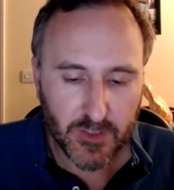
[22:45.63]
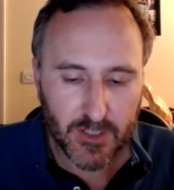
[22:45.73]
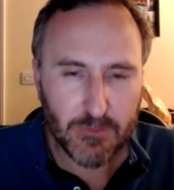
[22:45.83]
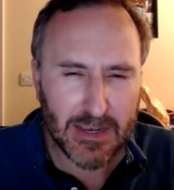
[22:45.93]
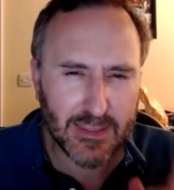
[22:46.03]
I
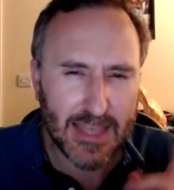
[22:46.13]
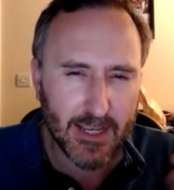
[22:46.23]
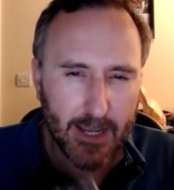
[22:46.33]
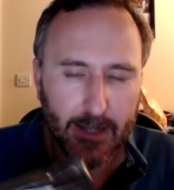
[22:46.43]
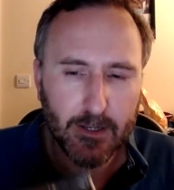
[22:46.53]
did back that
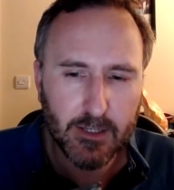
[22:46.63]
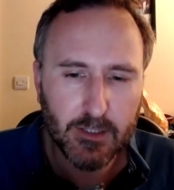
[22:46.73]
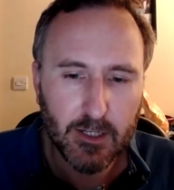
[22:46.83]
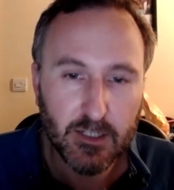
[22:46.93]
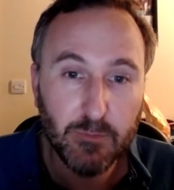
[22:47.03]

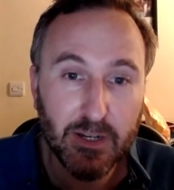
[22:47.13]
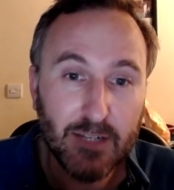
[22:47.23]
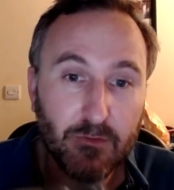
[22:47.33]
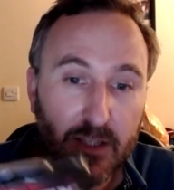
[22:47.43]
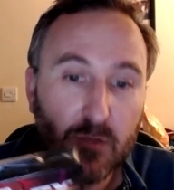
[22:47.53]
Kickstarter, but I
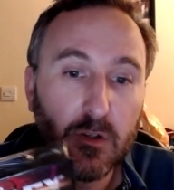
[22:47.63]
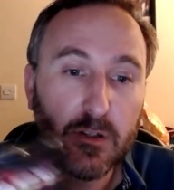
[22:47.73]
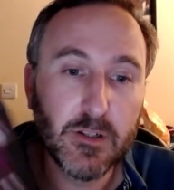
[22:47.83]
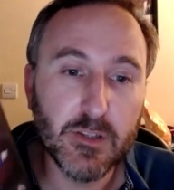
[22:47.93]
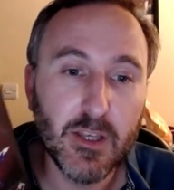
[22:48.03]
did for this one
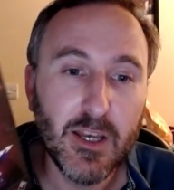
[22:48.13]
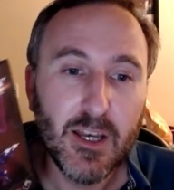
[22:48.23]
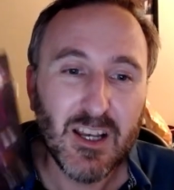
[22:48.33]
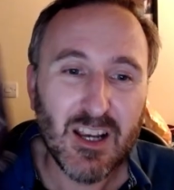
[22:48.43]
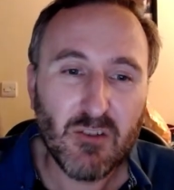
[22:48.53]
because
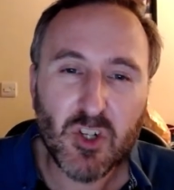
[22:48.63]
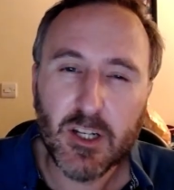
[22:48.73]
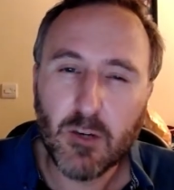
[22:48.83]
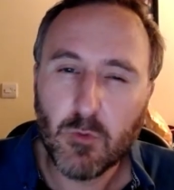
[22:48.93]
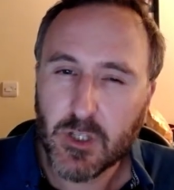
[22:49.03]

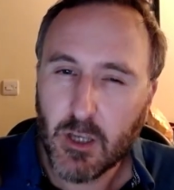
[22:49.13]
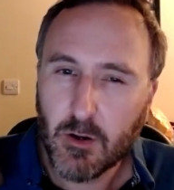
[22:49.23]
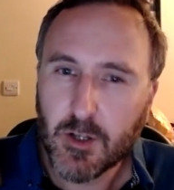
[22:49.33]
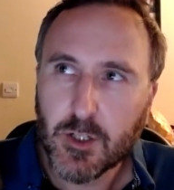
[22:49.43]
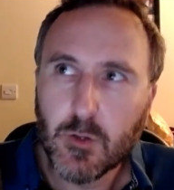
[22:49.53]
originally I wasn't
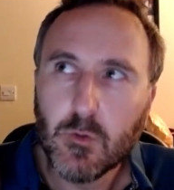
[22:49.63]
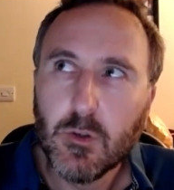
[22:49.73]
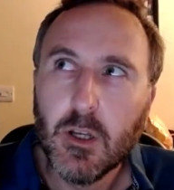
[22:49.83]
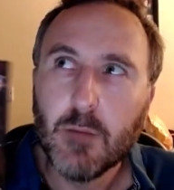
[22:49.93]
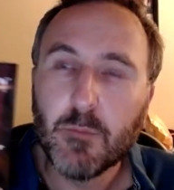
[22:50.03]
going to,
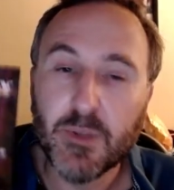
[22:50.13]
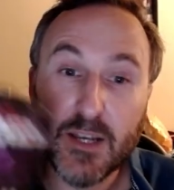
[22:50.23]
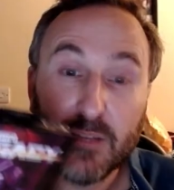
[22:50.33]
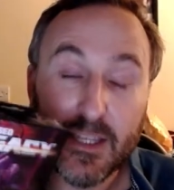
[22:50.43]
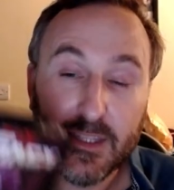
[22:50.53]
but then I
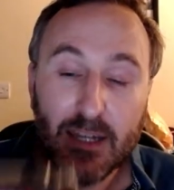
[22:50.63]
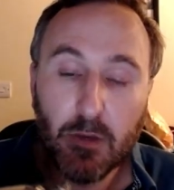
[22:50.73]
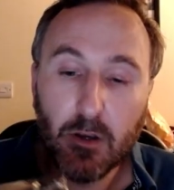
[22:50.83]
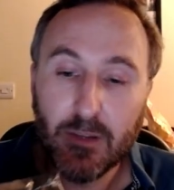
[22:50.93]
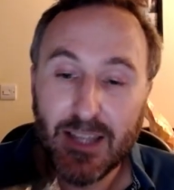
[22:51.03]
played the
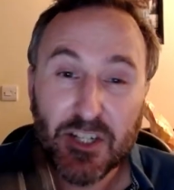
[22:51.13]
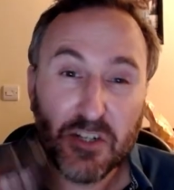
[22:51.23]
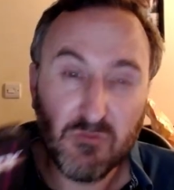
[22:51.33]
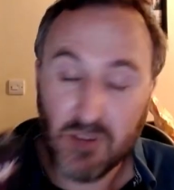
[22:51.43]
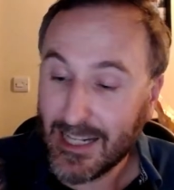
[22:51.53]
demo and I
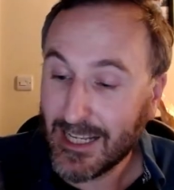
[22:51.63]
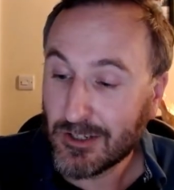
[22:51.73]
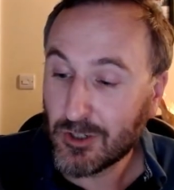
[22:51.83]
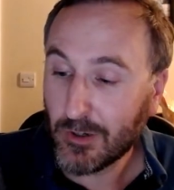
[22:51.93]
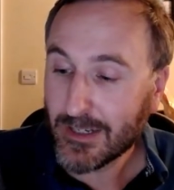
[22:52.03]
actually really
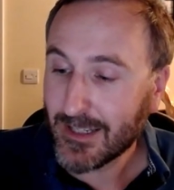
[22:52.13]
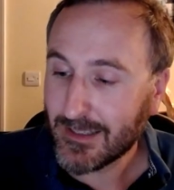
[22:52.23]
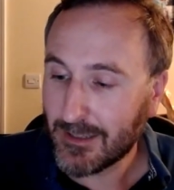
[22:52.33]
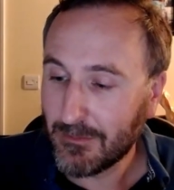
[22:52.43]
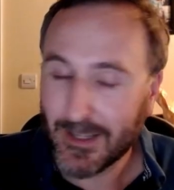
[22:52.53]
enjoyed it,
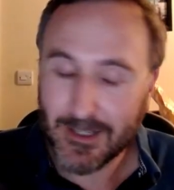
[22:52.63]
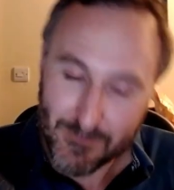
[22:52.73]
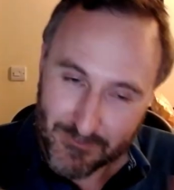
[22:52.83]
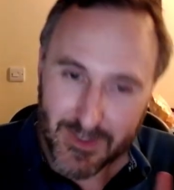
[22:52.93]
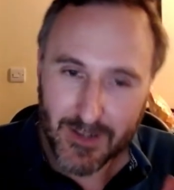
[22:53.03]
so I'm like,
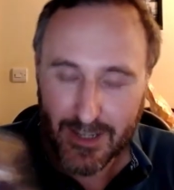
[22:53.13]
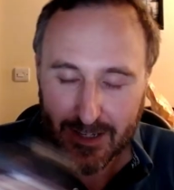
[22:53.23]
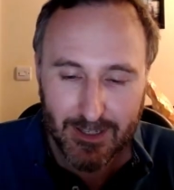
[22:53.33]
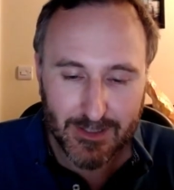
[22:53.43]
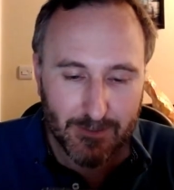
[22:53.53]
okay,
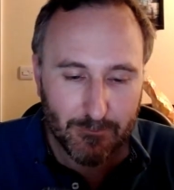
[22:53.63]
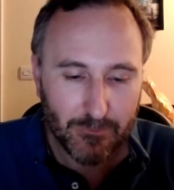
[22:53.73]
yes.